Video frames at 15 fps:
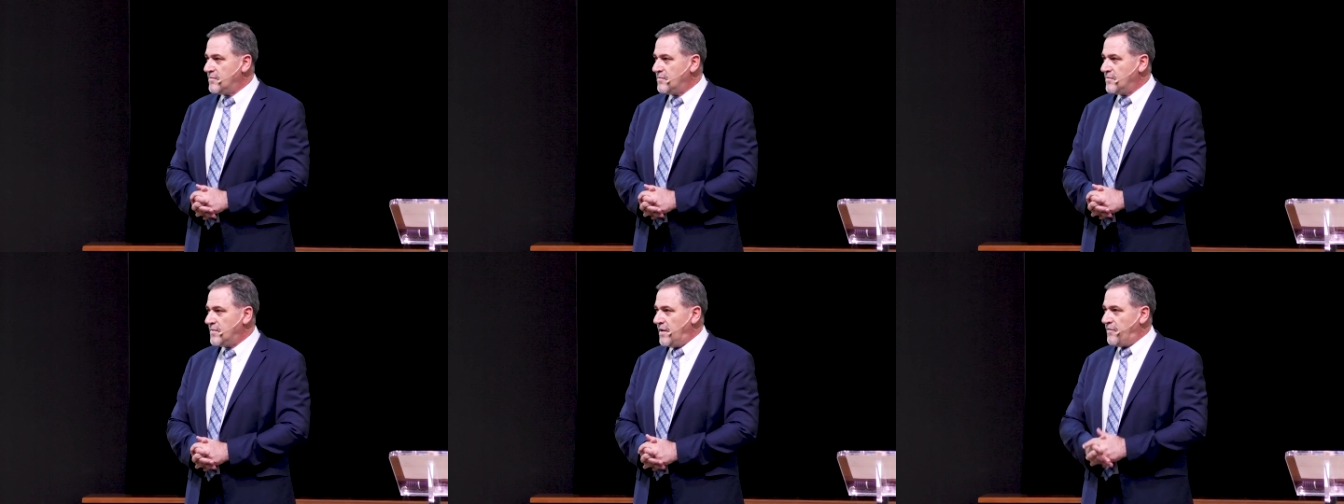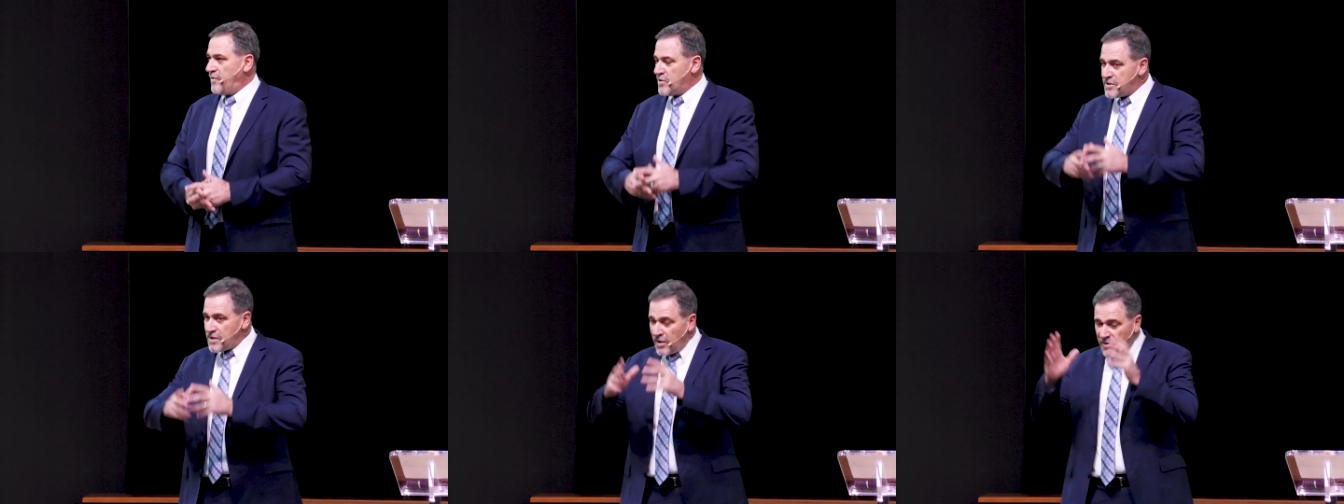If you
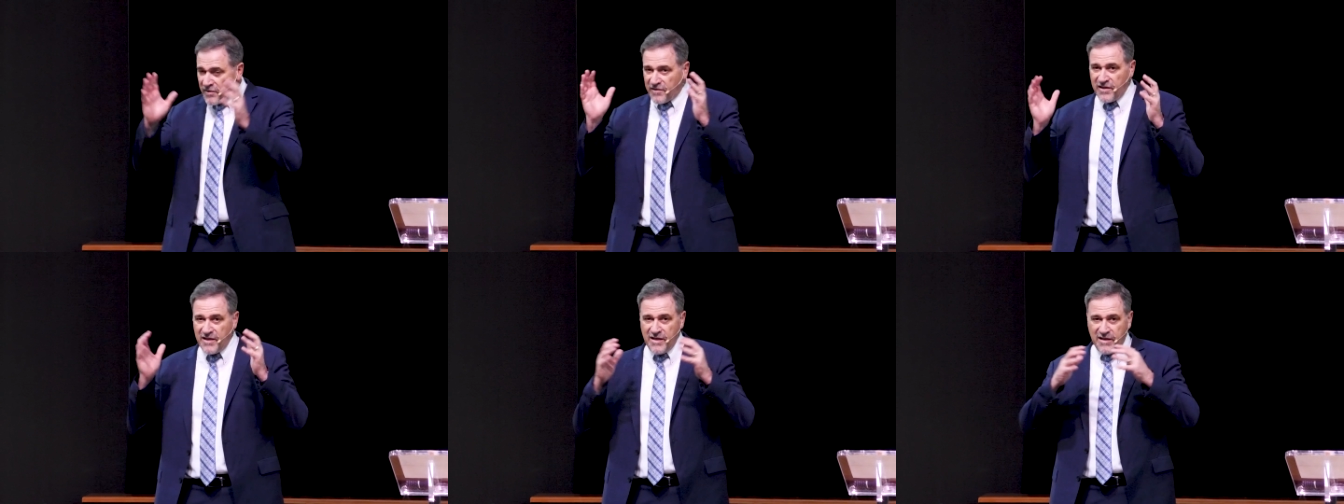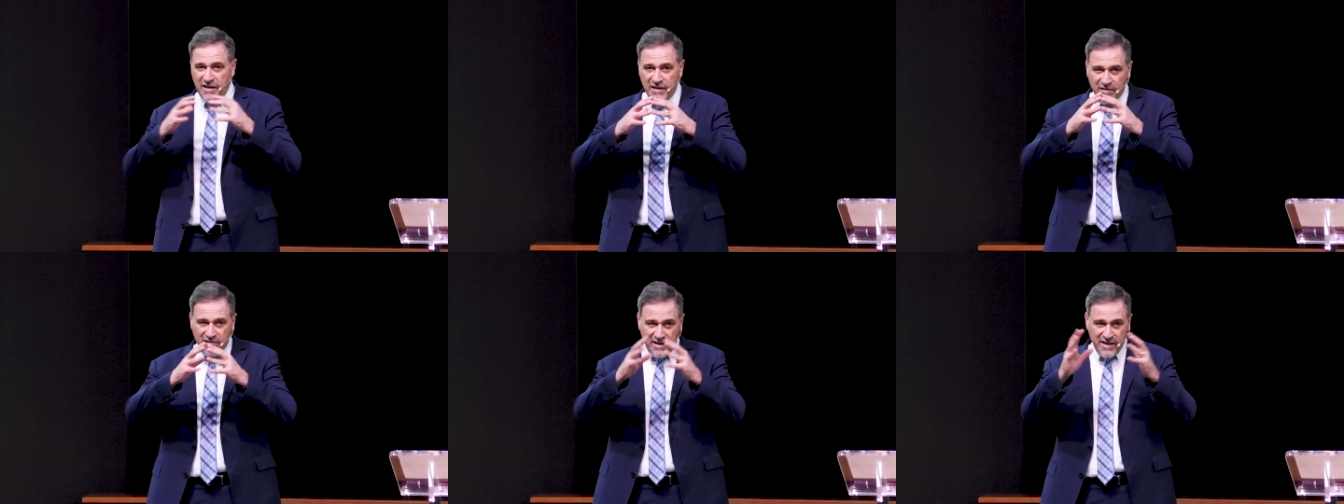start
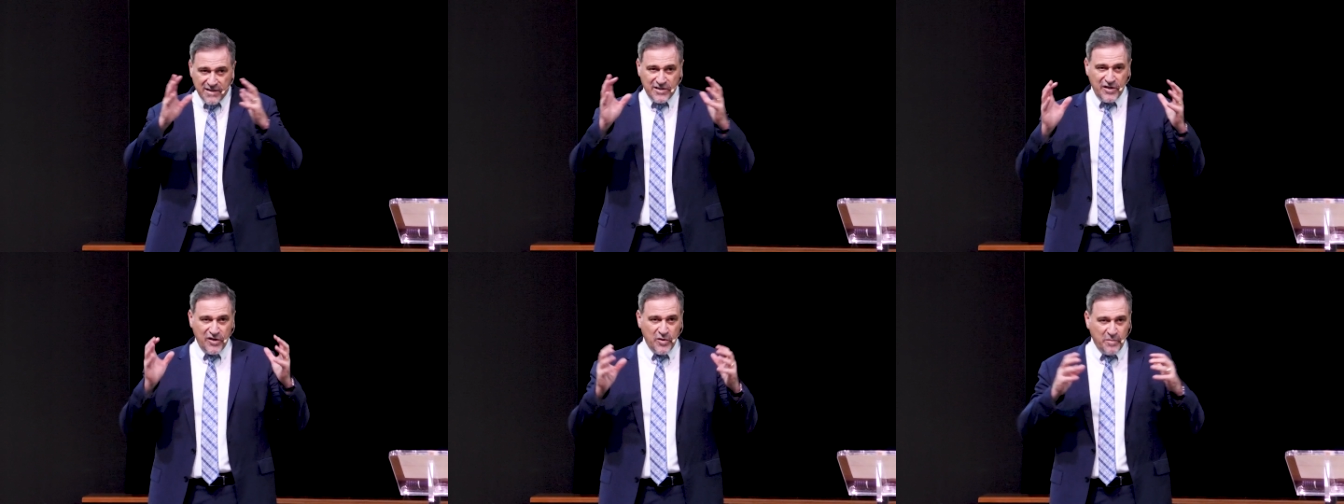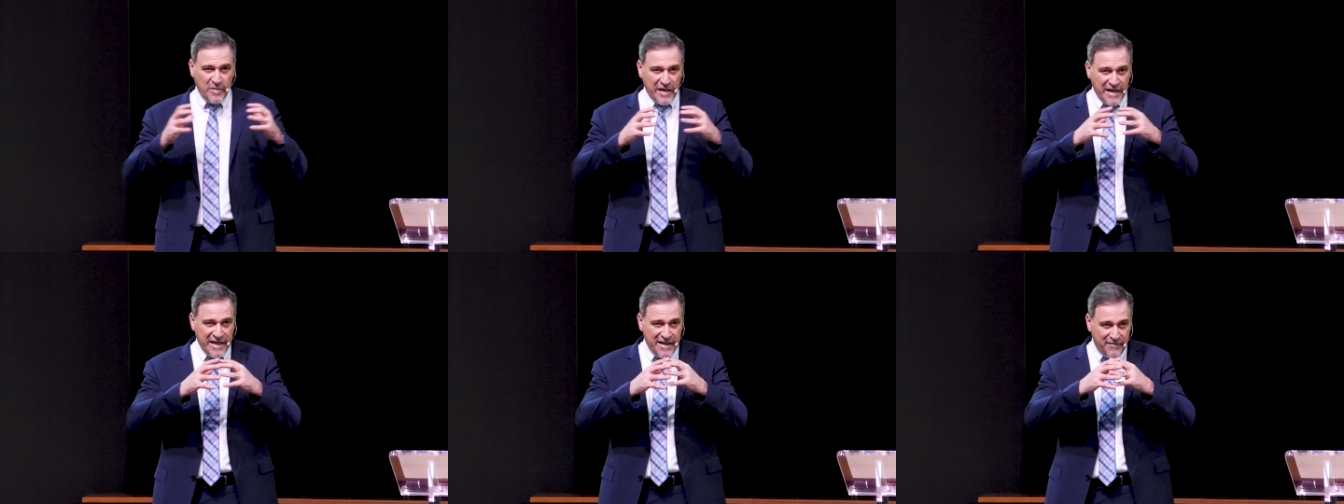thinking that and you
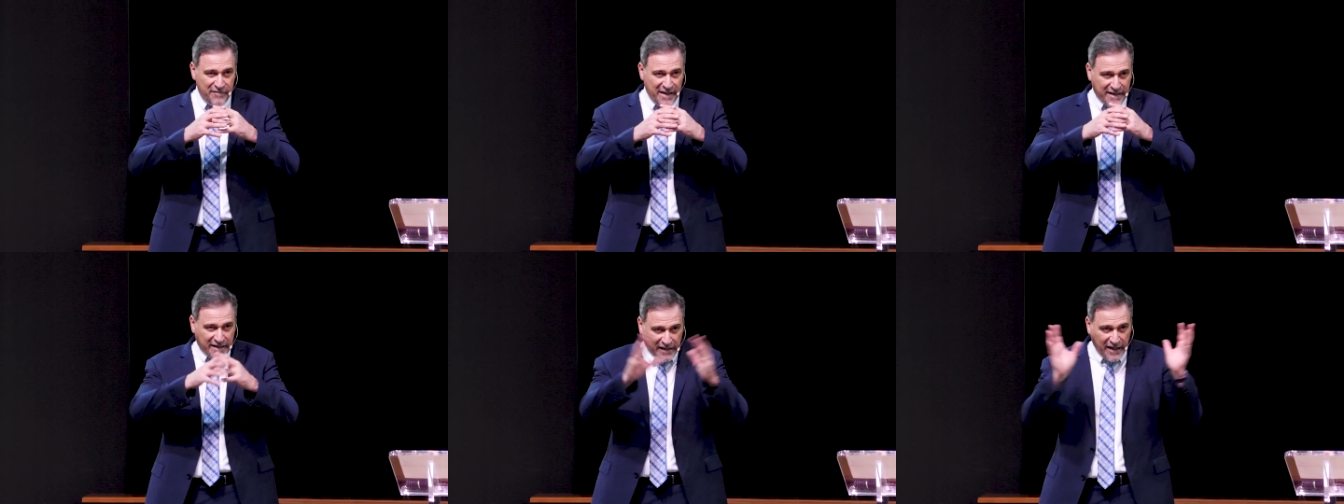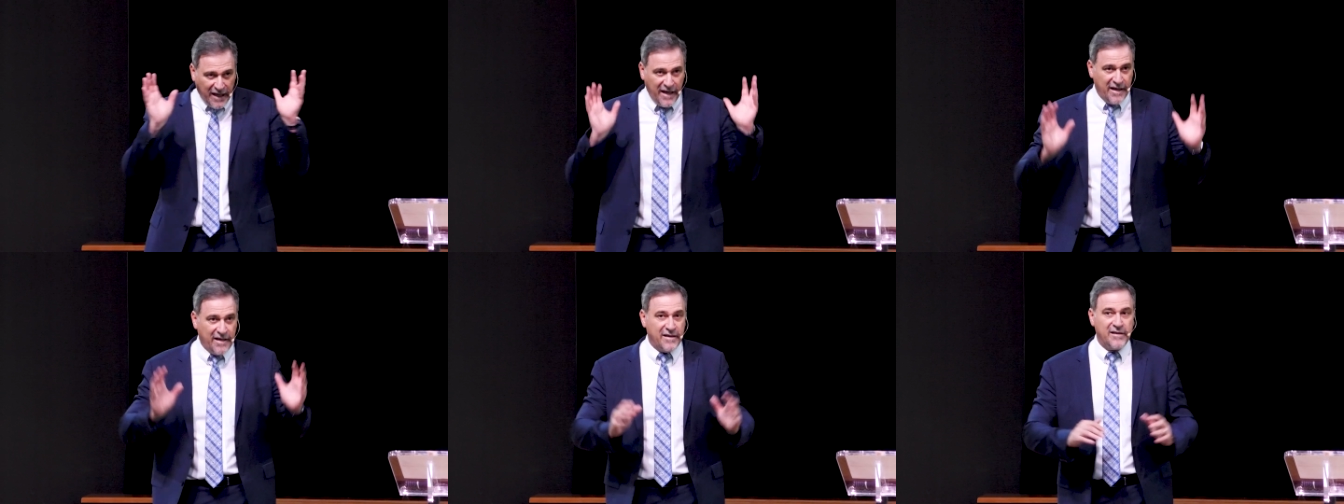believe that
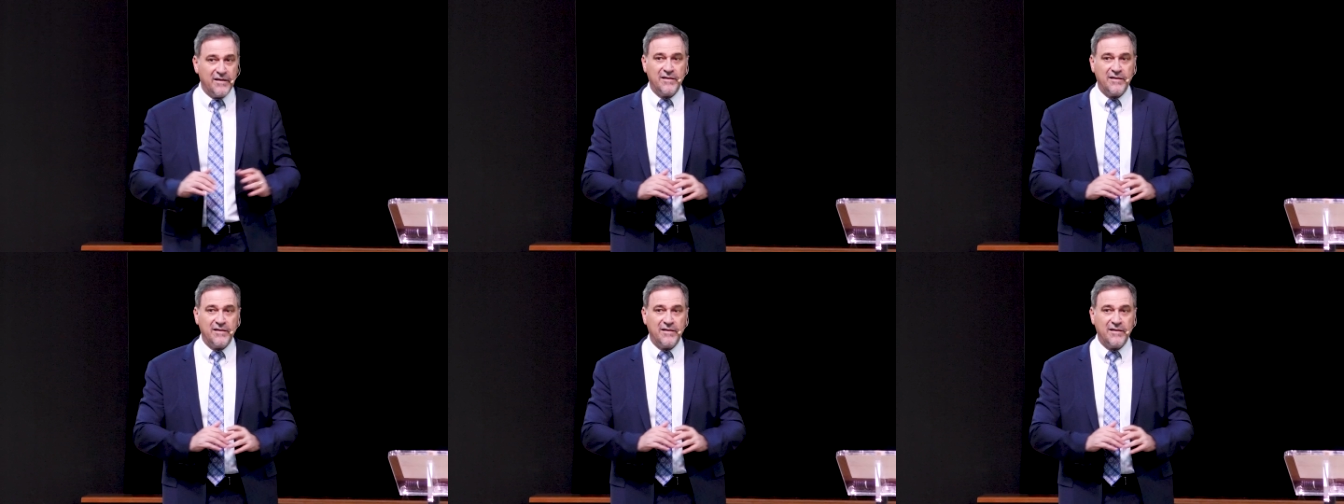lie,